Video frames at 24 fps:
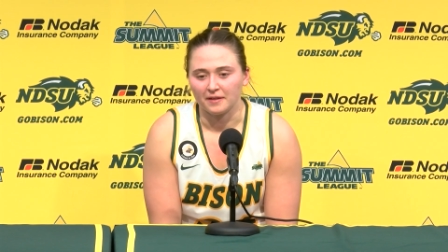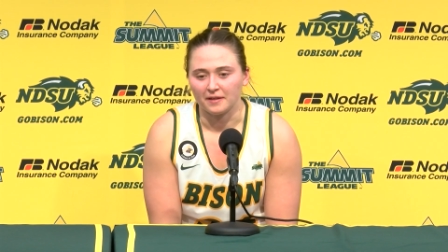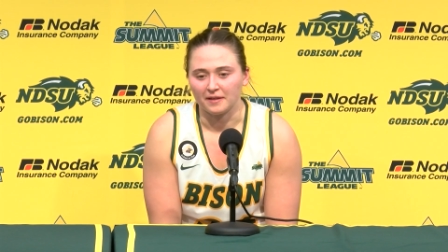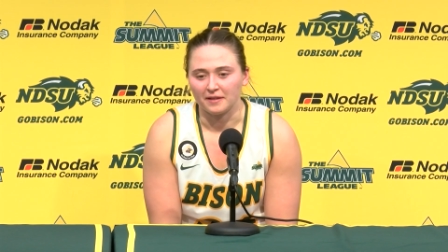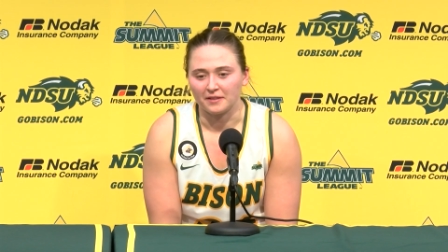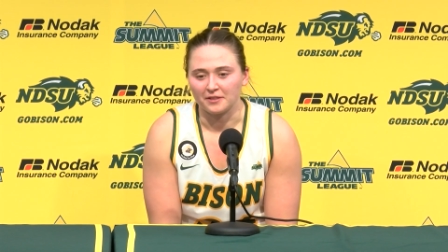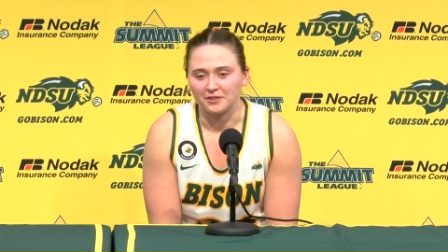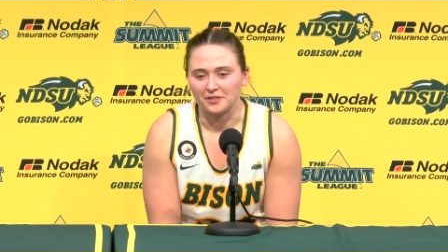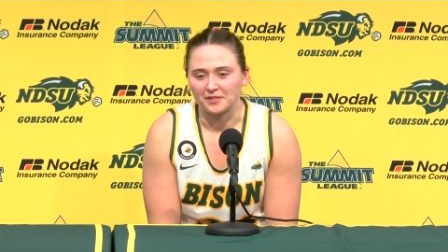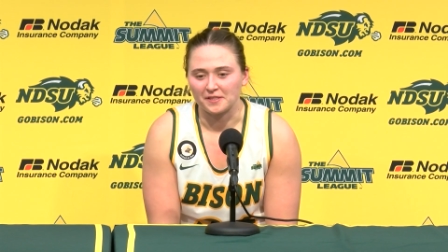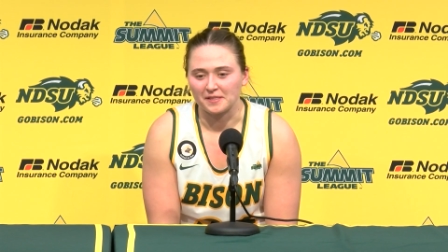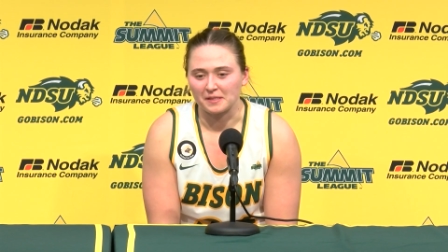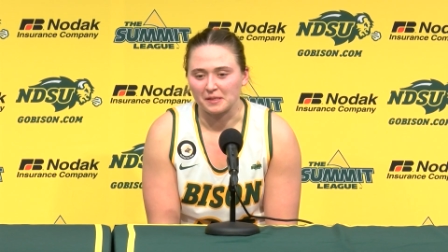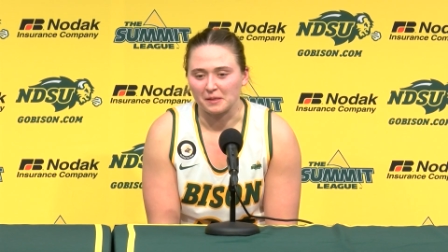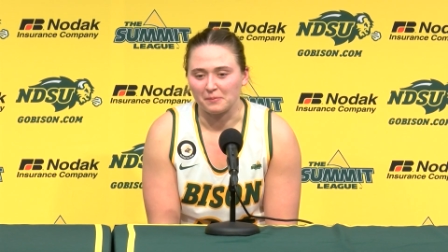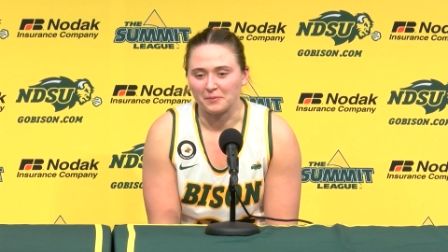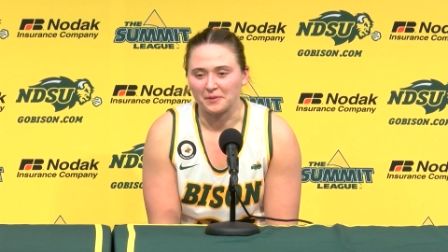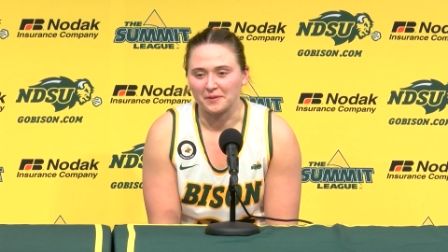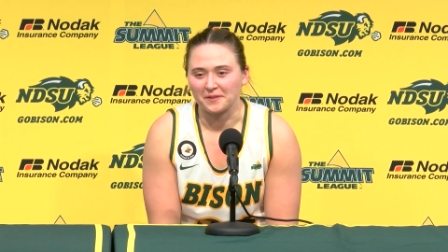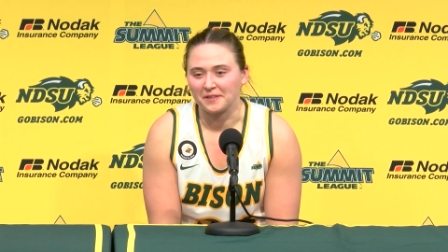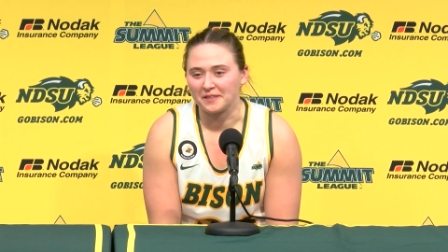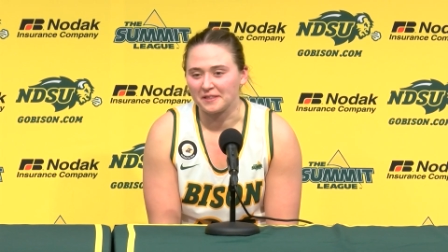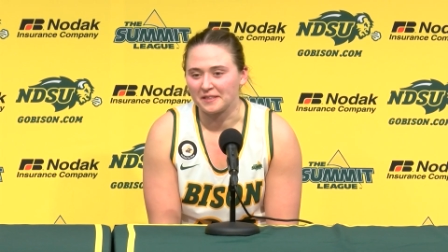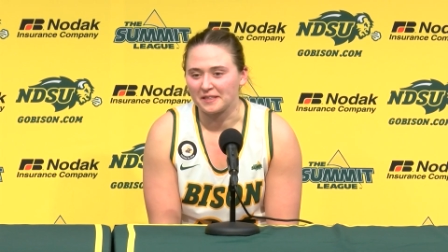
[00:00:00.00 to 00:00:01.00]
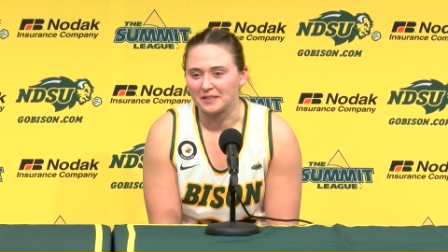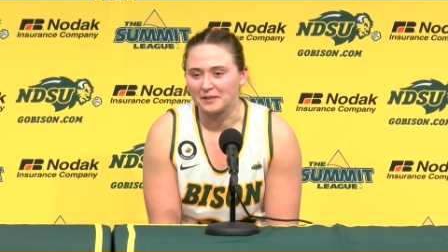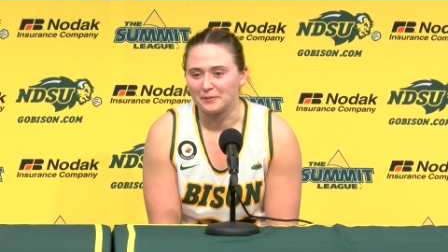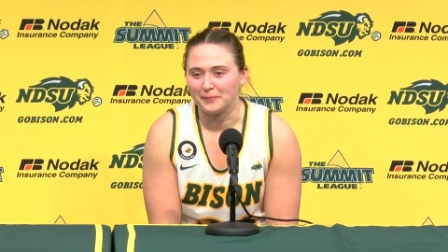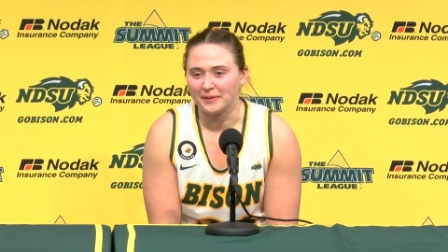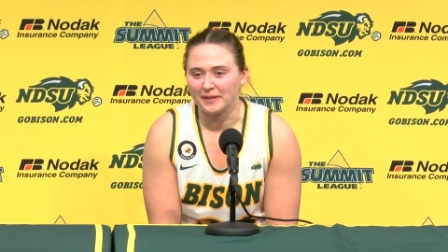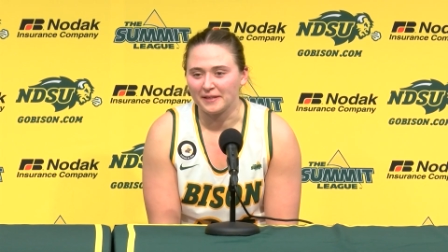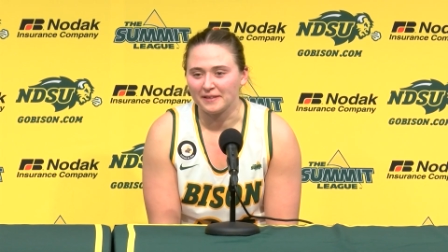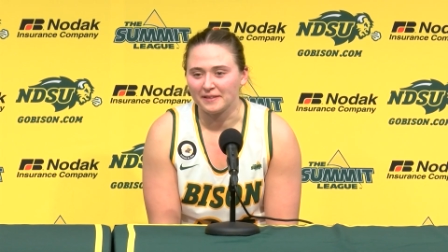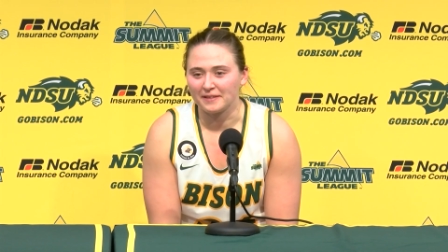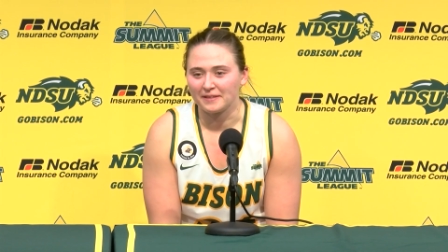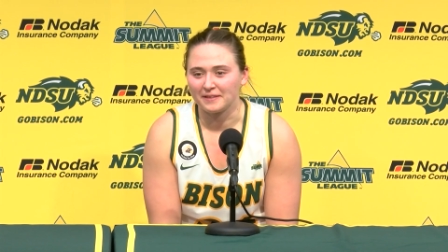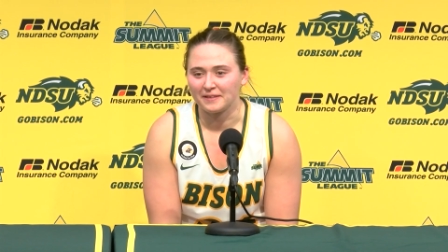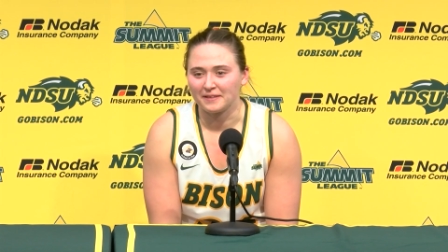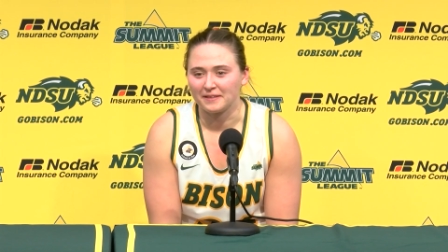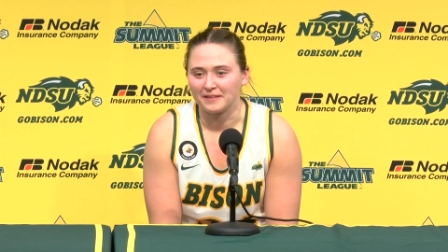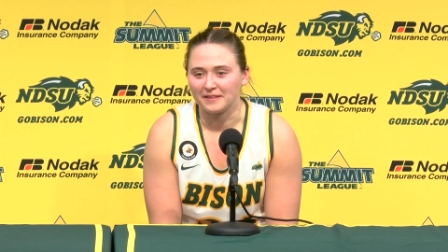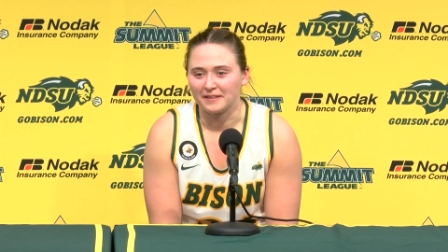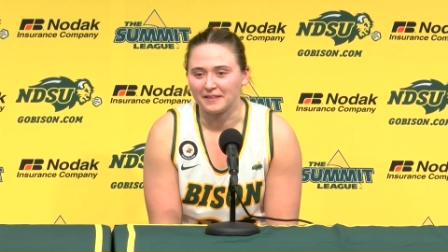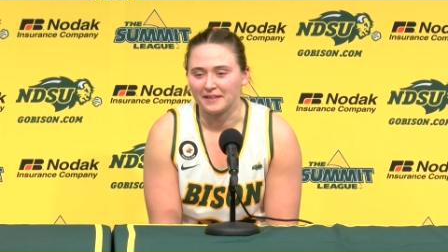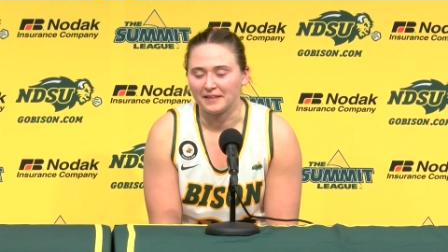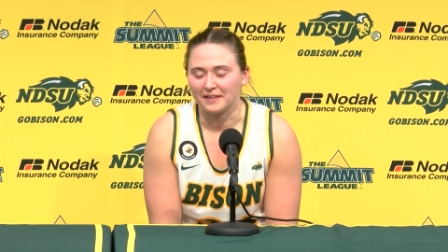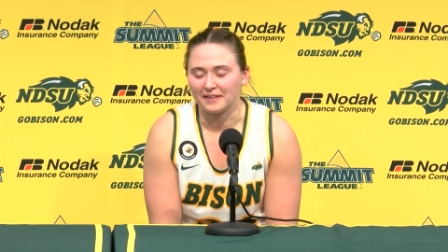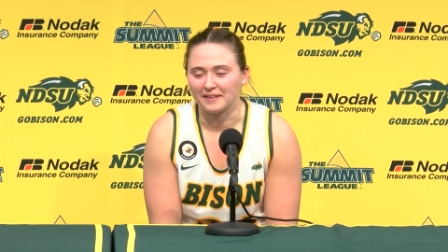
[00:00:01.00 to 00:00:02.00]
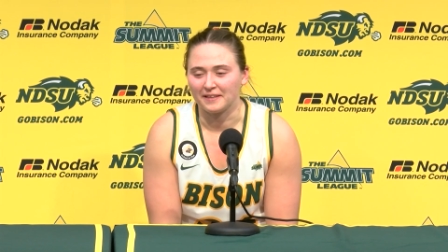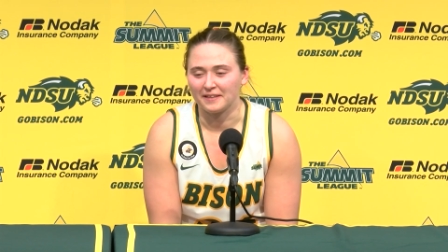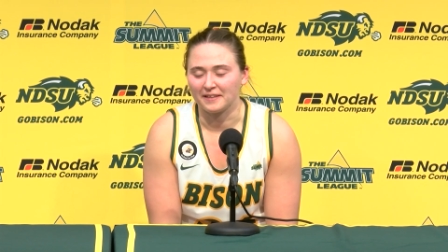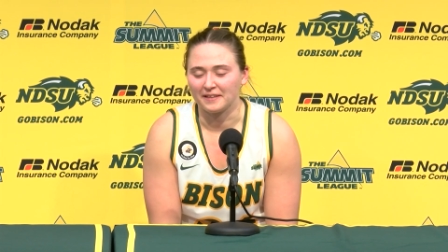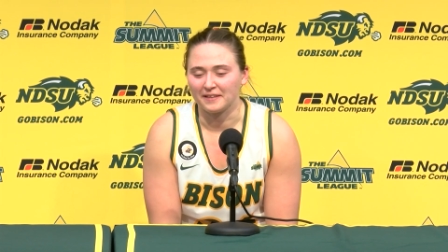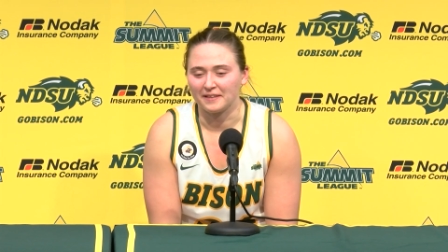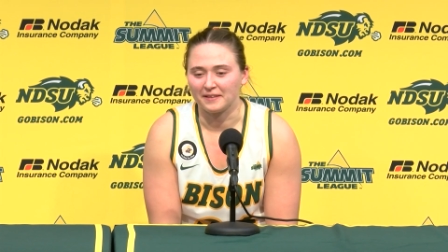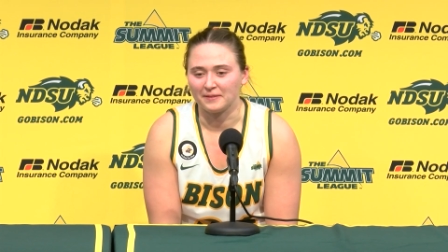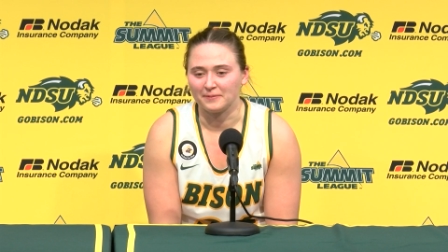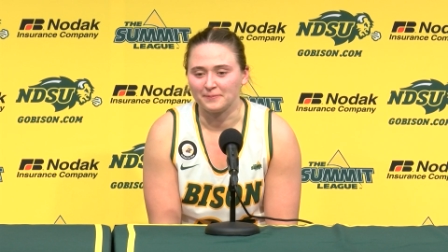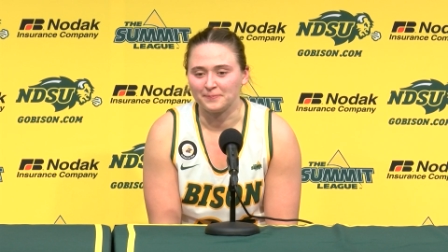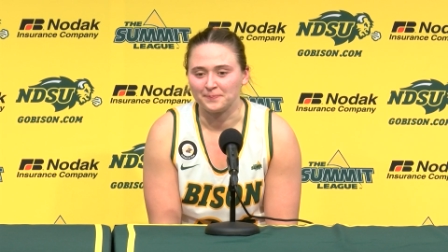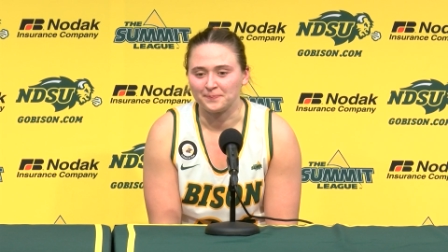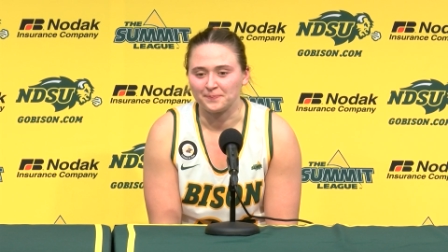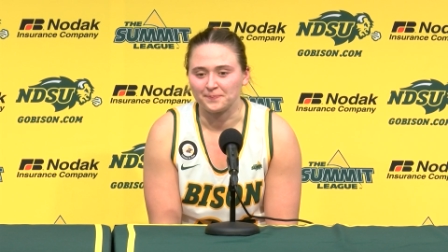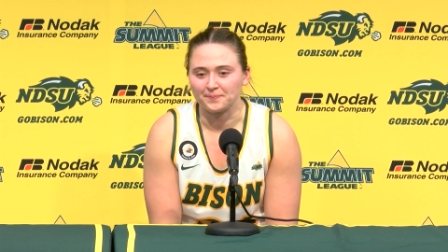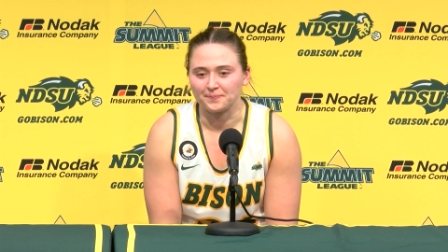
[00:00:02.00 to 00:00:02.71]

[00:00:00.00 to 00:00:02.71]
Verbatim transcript: uh, just stumbled a little bit, and um,